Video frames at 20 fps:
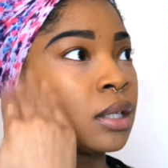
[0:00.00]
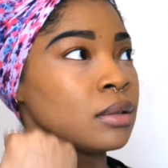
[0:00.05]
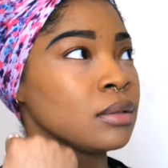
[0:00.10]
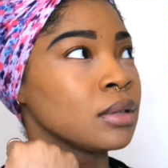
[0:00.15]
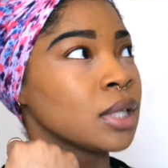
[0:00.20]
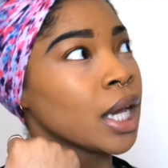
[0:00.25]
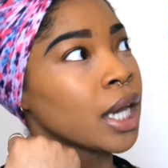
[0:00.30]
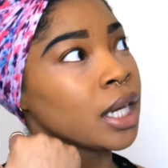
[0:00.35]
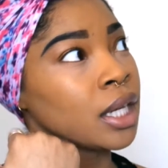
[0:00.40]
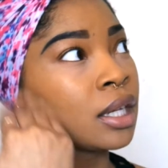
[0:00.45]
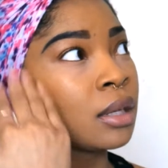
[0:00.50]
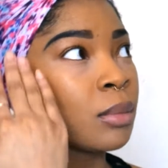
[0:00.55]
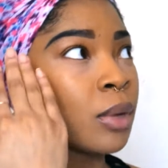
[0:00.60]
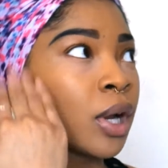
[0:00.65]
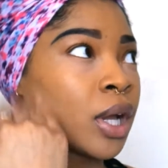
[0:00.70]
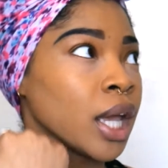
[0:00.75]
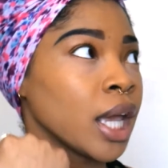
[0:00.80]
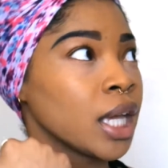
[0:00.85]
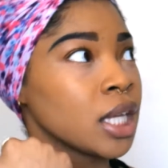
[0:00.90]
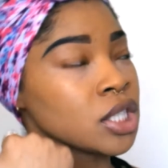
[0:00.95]
line
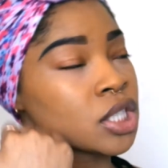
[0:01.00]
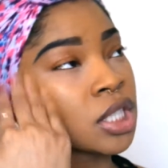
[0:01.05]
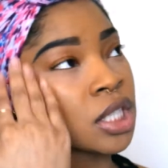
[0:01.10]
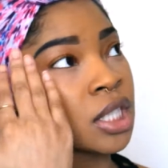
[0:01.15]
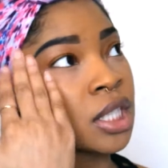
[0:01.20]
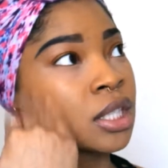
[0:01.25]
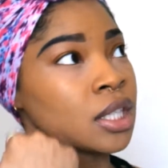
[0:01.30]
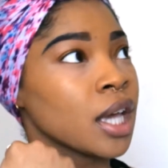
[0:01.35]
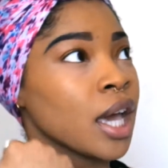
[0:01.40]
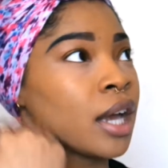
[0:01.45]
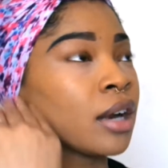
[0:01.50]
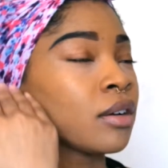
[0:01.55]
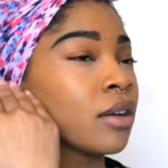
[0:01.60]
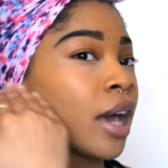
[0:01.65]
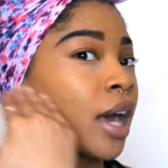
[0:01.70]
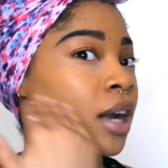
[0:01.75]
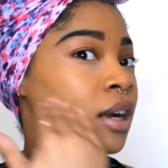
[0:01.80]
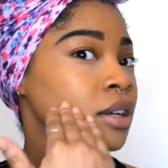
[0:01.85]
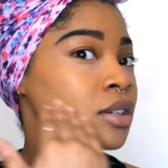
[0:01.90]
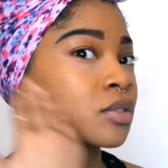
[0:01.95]
demarcation. I don't know
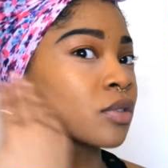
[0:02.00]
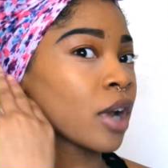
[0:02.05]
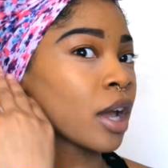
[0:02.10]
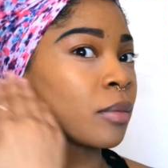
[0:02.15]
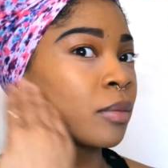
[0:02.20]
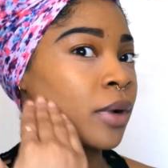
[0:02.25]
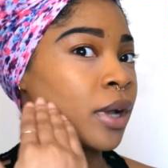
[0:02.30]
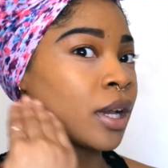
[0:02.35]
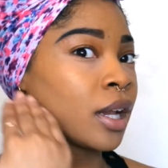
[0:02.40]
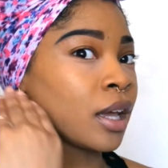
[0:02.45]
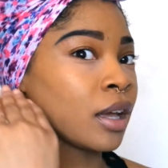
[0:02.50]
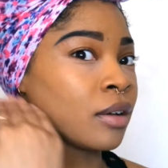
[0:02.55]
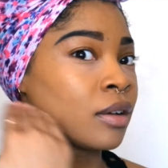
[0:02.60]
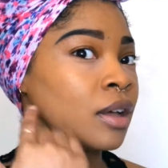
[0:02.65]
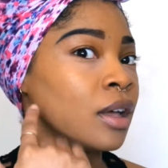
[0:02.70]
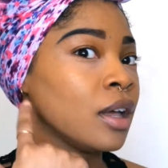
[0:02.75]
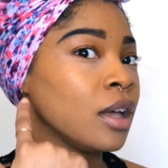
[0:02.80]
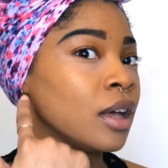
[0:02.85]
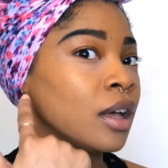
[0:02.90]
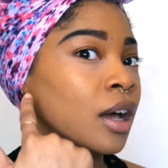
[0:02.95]
how to describe it right now.
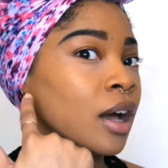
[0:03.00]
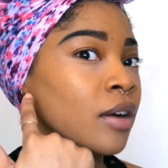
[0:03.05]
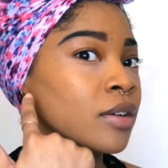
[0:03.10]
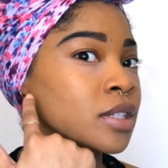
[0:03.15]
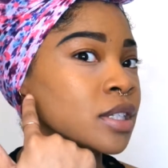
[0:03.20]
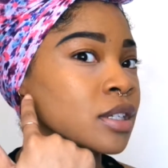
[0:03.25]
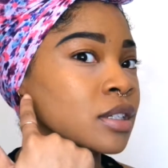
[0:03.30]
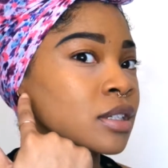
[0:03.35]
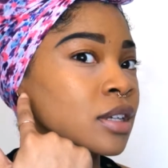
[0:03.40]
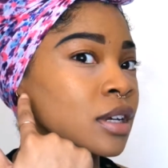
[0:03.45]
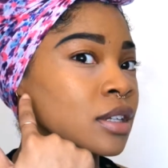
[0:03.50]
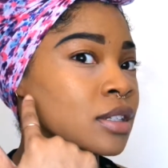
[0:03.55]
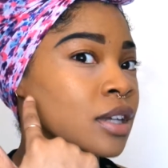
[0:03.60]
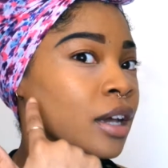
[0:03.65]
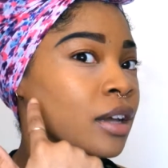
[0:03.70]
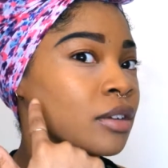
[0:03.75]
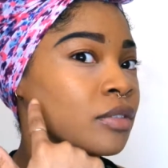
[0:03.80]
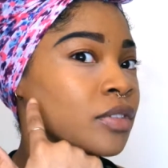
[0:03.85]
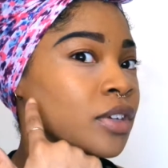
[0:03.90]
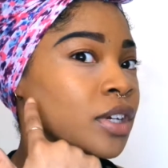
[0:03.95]
I always get tongue-tied on